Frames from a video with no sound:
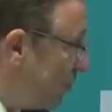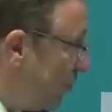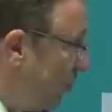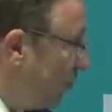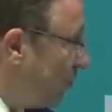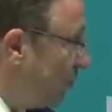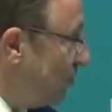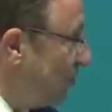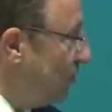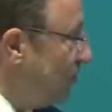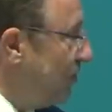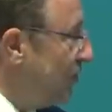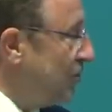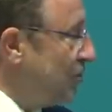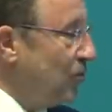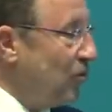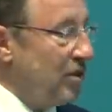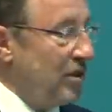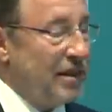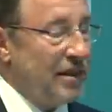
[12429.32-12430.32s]
spoken to this
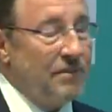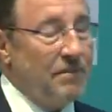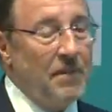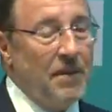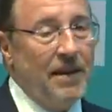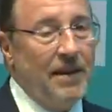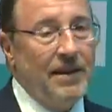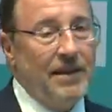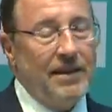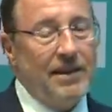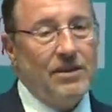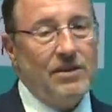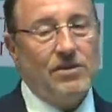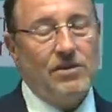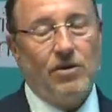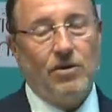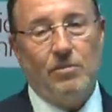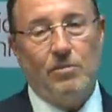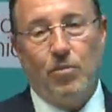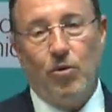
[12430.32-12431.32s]
morning is
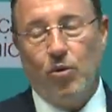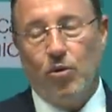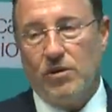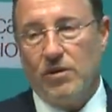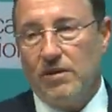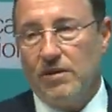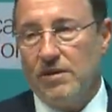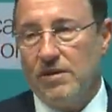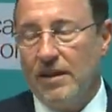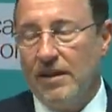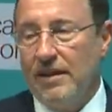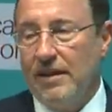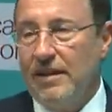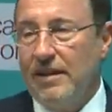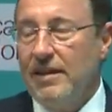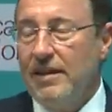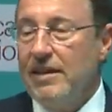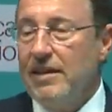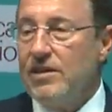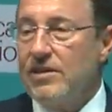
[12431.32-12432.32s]
so important.
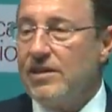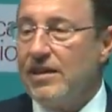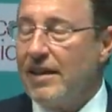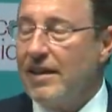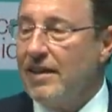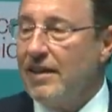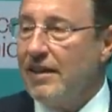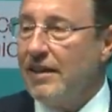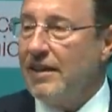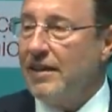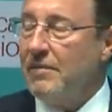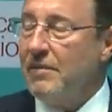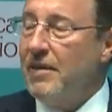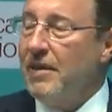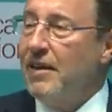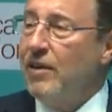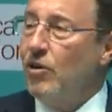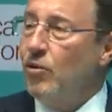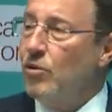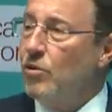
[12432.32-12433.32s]
Secondly,
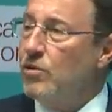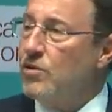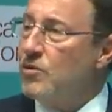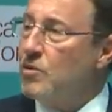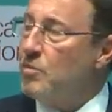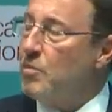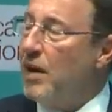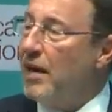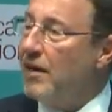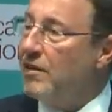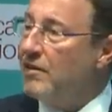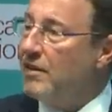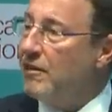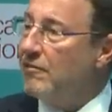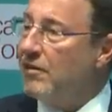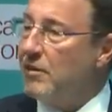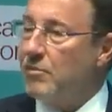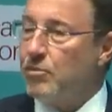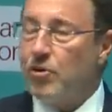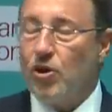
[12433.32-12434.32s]
also
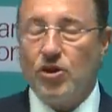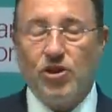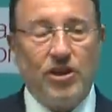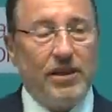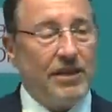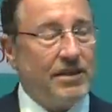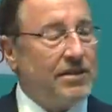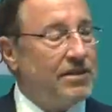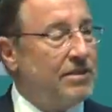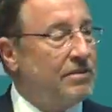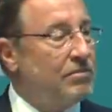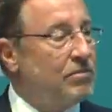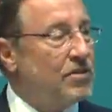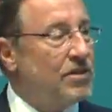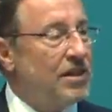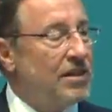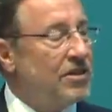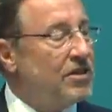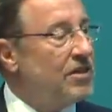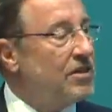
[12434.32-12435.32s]
pioneering projects
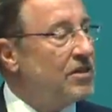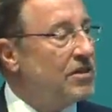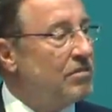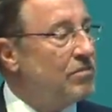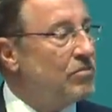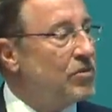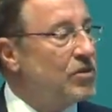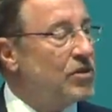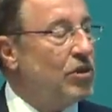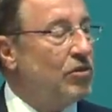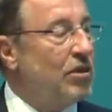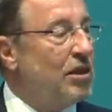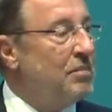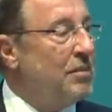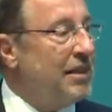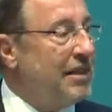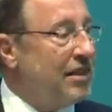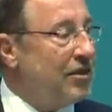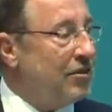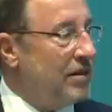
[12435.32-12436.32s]
such as solar
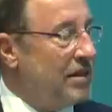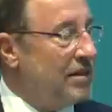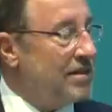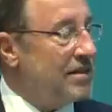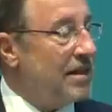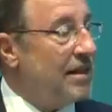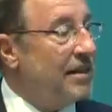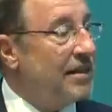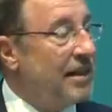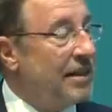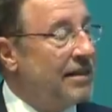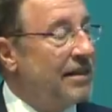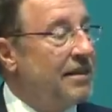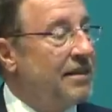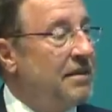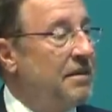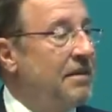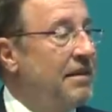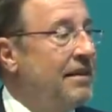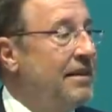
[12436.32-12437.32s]
mini grids,
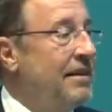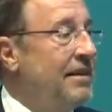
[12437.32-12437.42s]
another